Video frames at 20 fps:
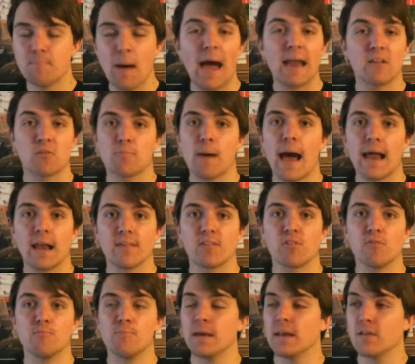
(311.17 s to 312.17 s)
bad as
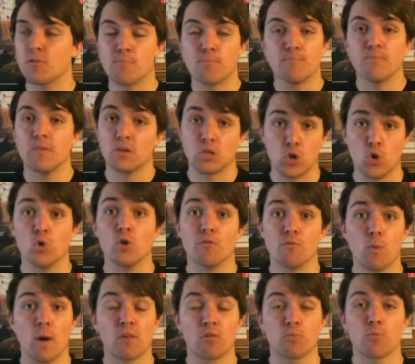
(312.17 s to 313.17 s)
Palace have been, as good
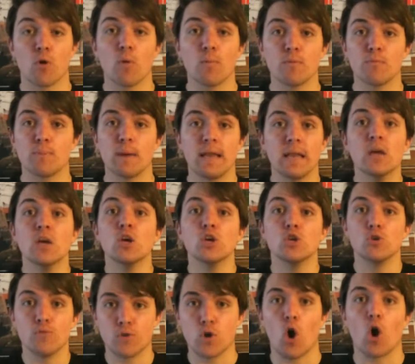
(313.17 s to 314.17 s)
as West Brom have been,
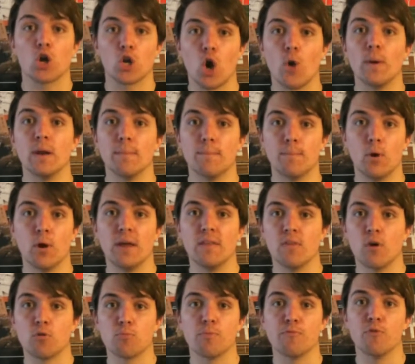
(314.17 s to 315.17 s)
you've got to go in and put
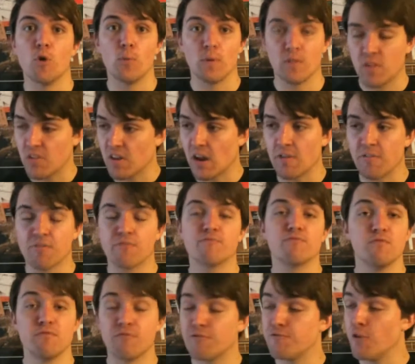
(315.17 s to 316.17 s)
in those performances, and I
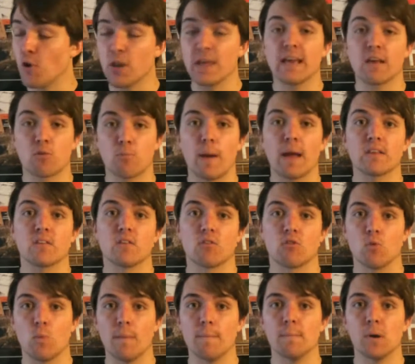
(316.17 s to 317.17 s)
fully expect us
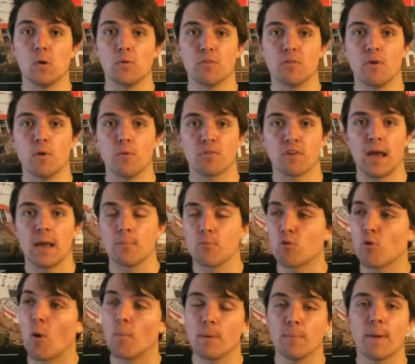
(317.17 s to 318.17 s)
to win both of those
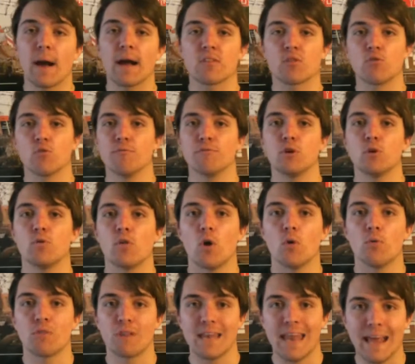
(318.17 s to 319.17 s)
games. So I'll be back to review
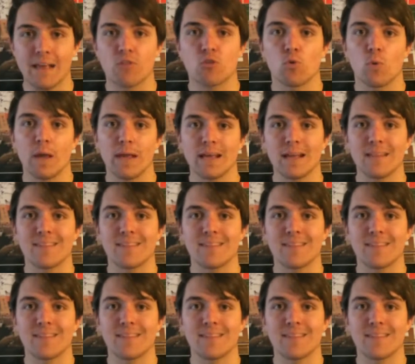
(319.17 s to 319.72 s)
those next week.